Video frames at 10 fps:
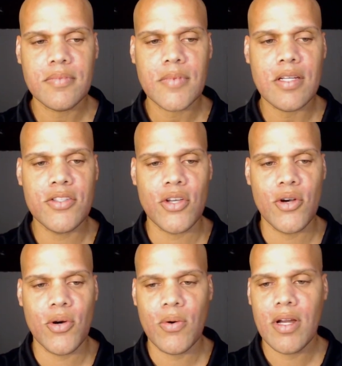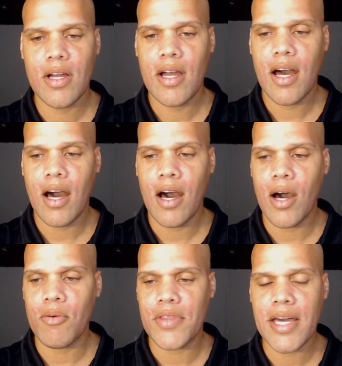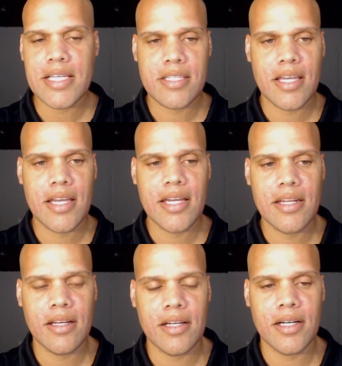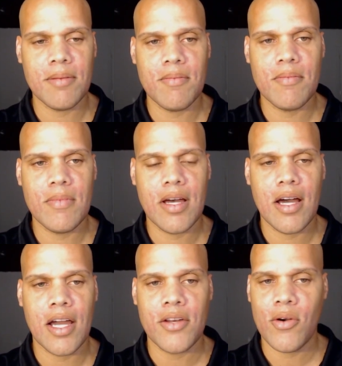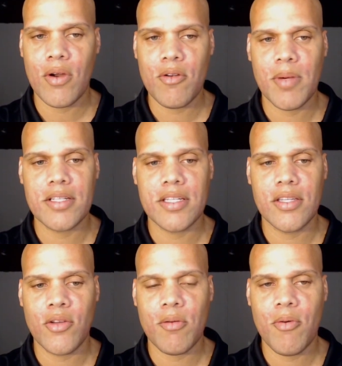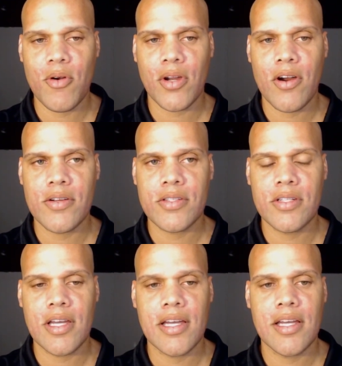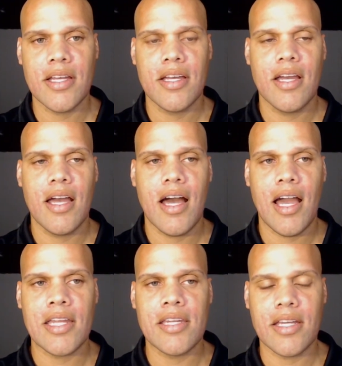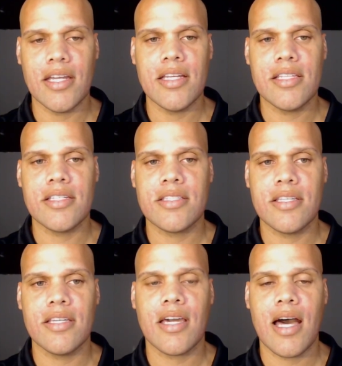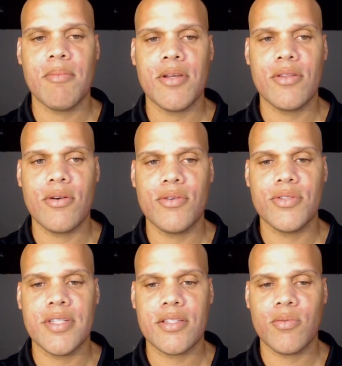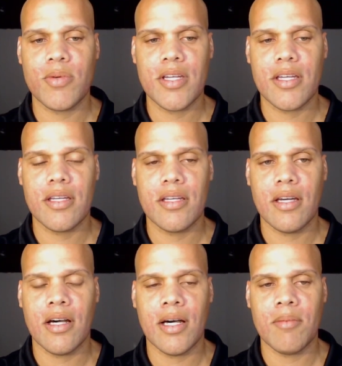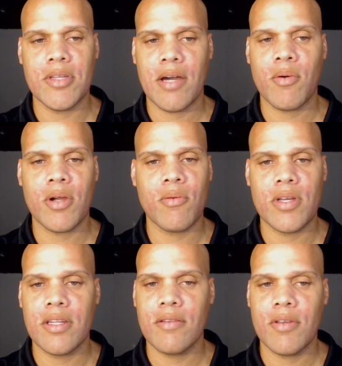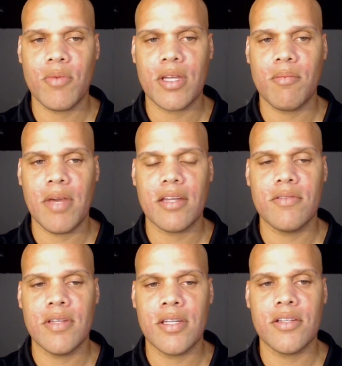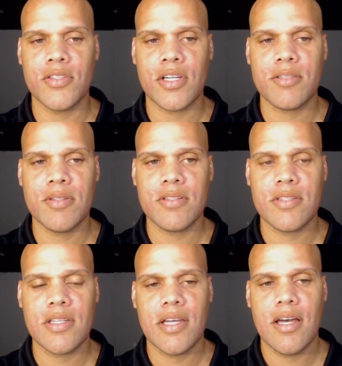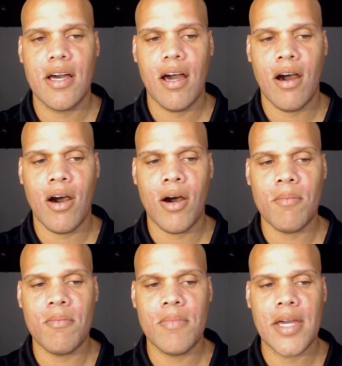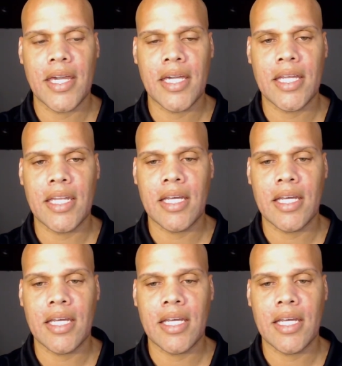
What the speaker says: So with that said, I know everybody's getting their report cards today. I need to see a copy of those next week, and that way we can make any adjustments. And